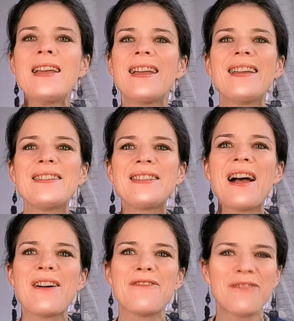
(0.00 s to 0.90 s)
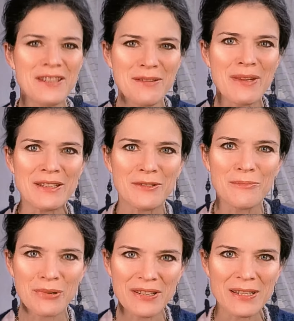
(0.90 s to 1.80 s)
is a fundamental
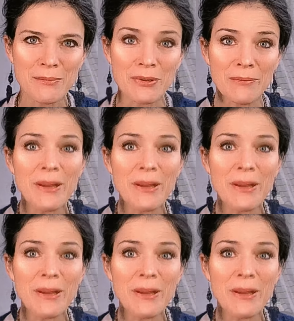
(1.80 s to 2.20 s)
principle. But